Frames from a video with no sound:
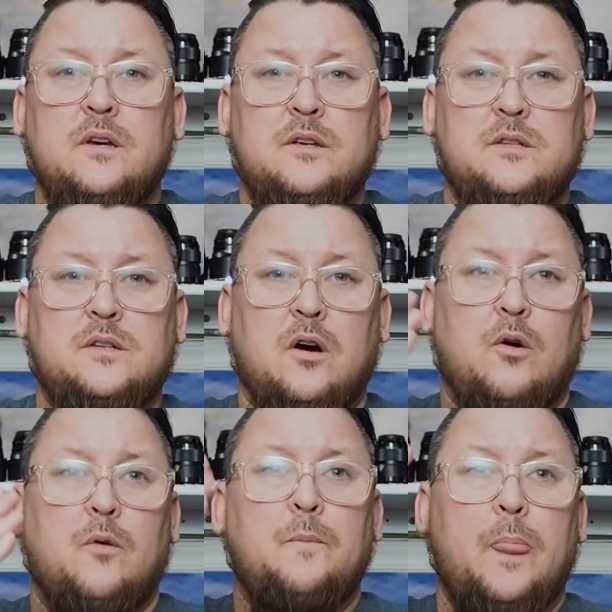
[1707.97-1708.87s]

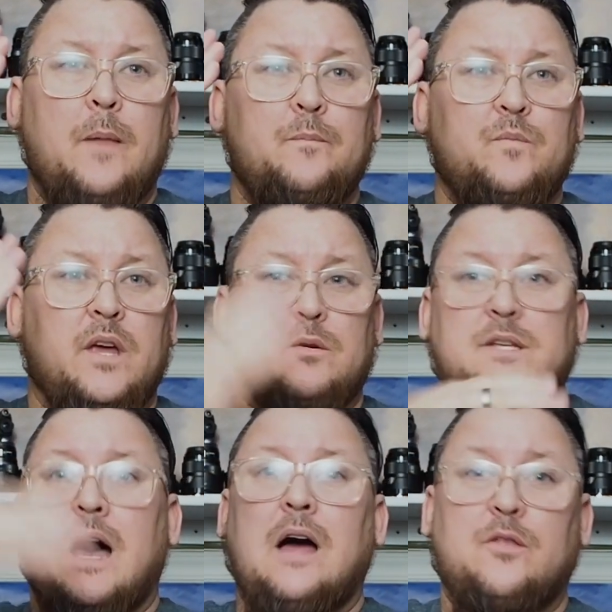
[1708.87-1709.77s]
So it was
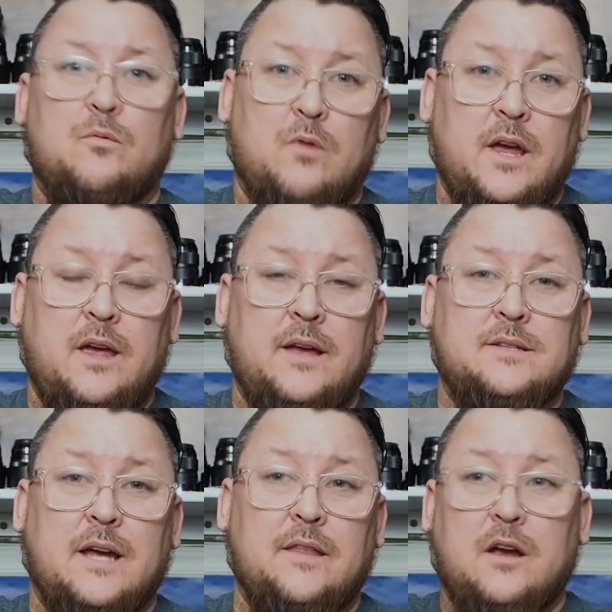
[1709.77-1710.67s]
on the right-hand
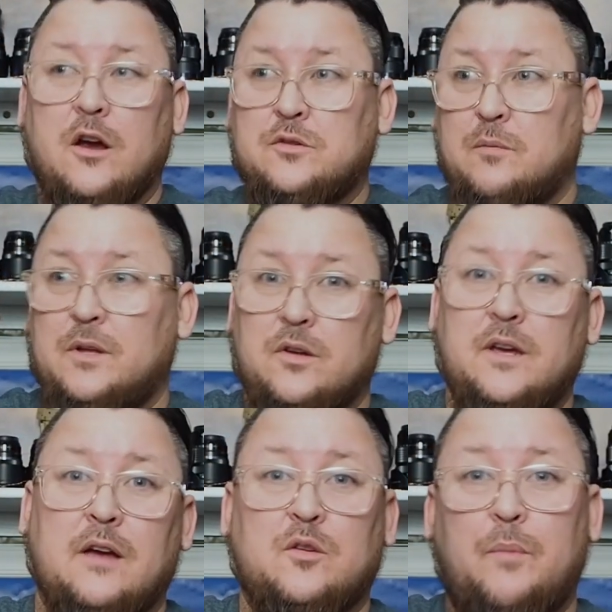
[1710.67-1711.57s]
side of the car, so I'd be
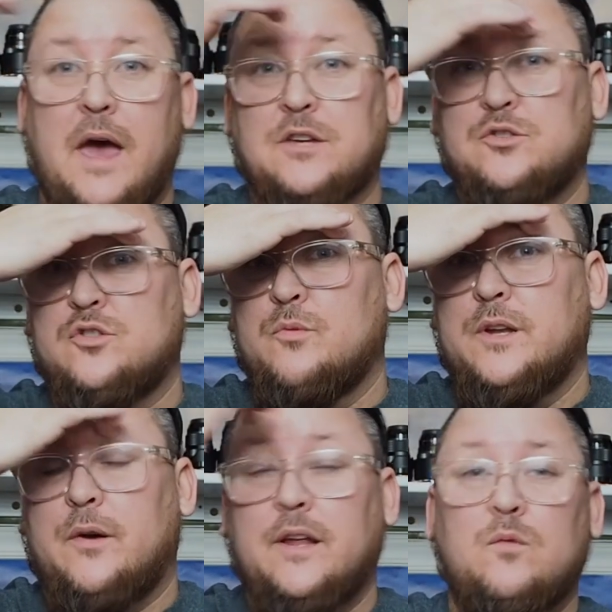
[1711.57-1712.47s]
looking out the passenger
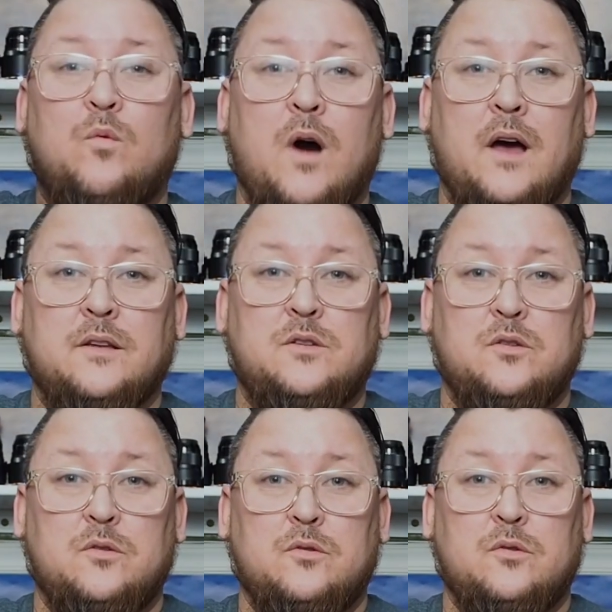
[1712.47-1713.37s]
window. I didn't want
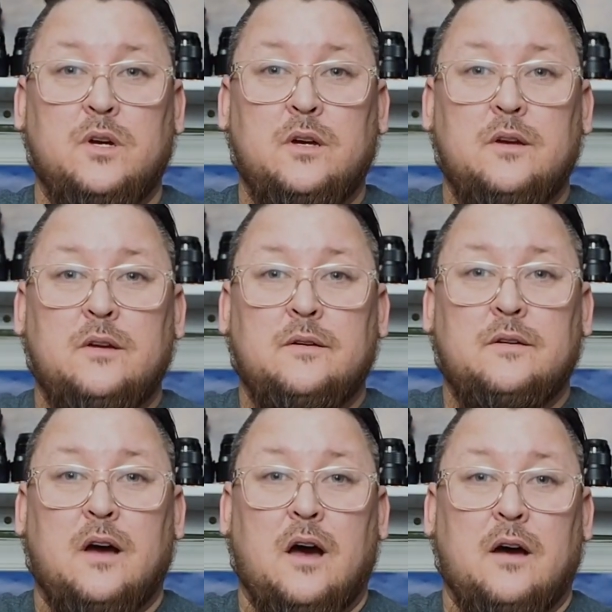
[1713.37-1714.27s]
to
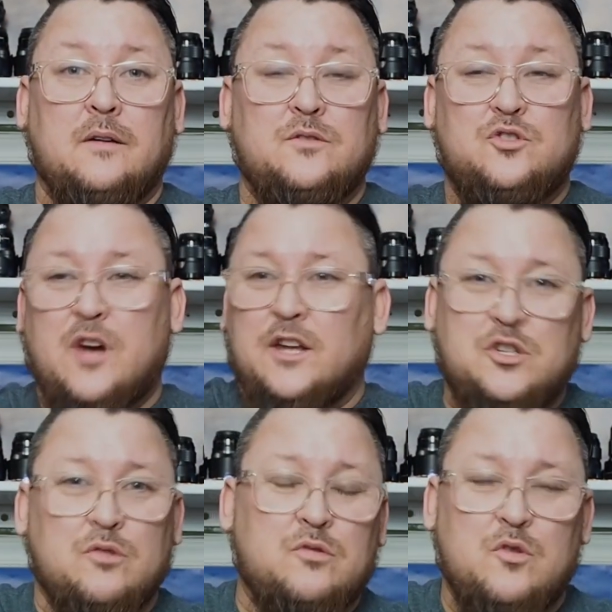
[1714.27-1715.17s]
try to
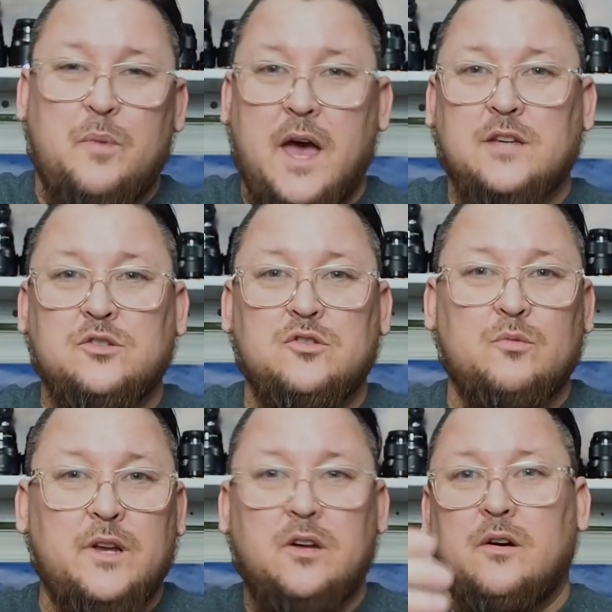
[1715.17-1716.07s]
shoot through the passenger
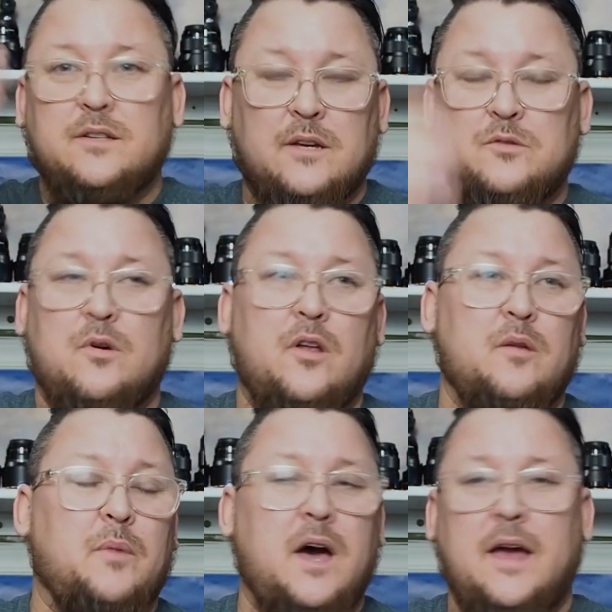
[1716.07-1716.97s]
window as I was
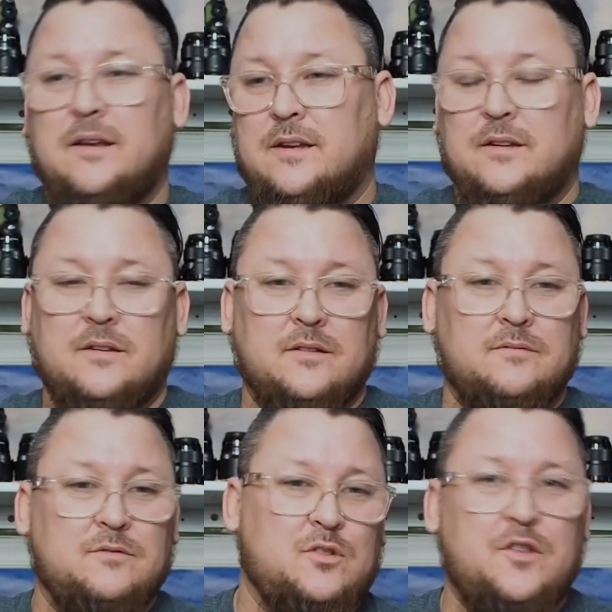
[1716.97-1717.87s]
rolling by. I needed to
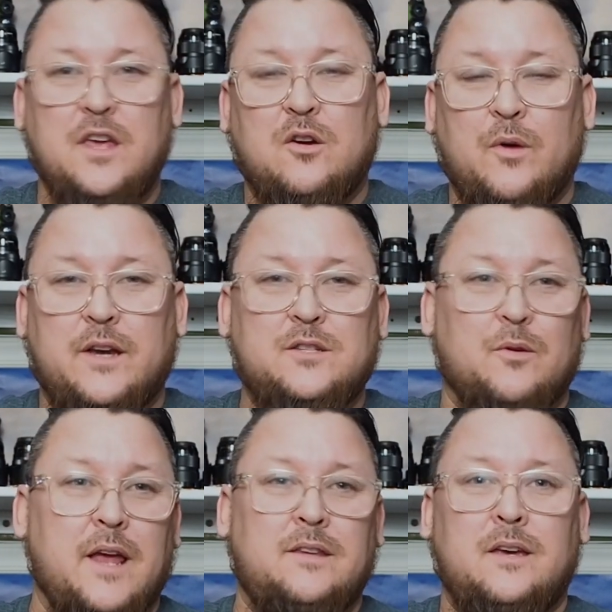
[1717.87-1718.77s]
think quick, so
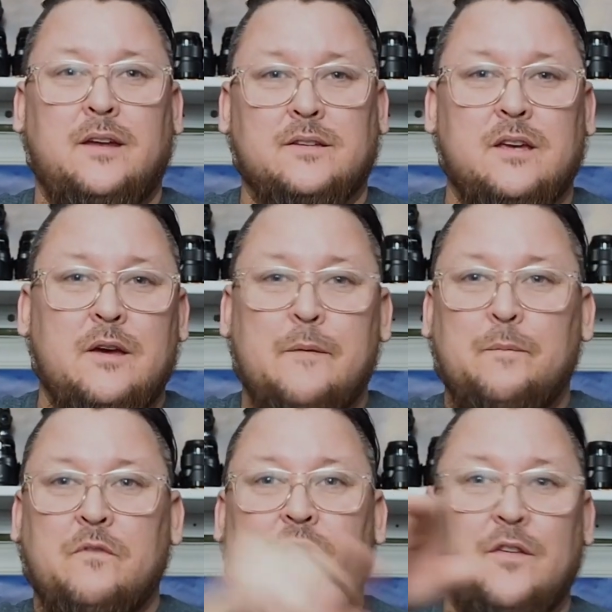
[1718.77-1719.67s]
what I did is
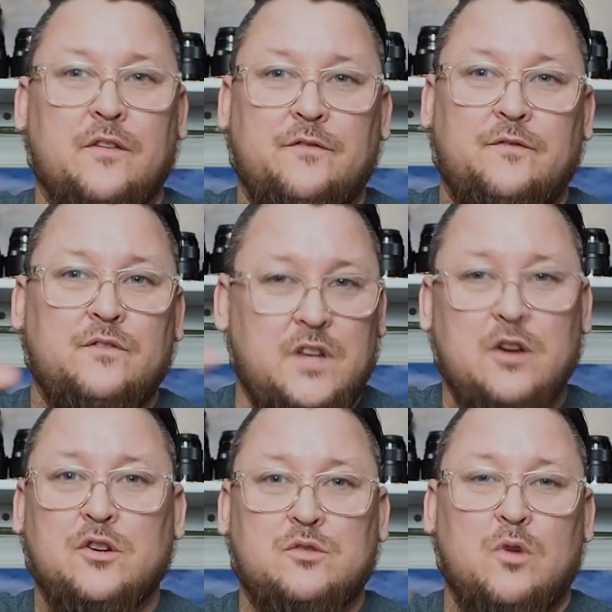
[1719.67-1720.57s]
found the
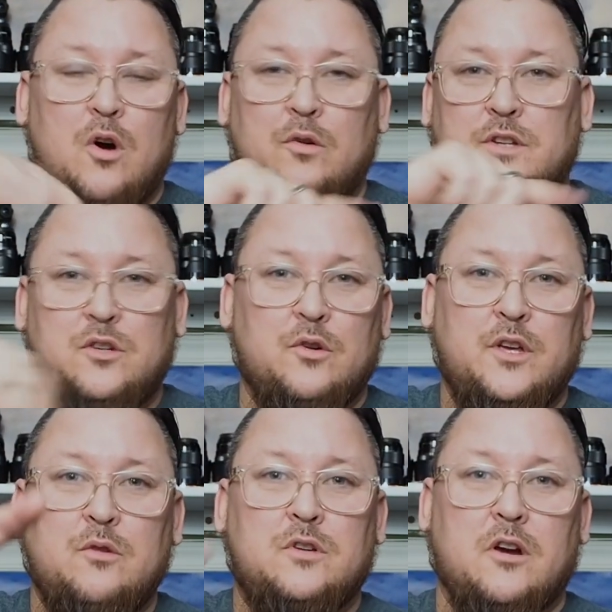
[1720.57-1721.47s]
nearest road to do a
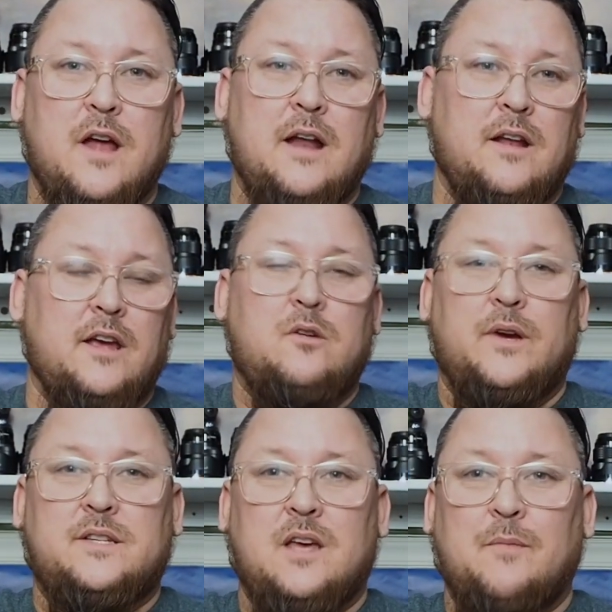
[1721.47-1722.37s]
U-turn on, and I
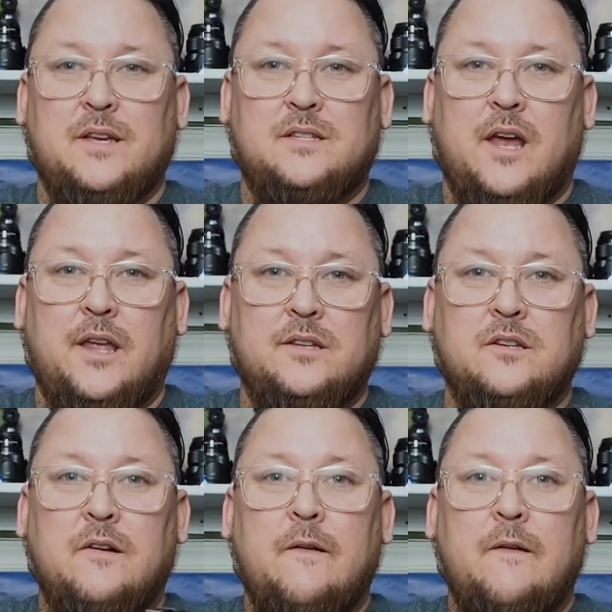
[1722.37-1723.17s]
quick set my settings.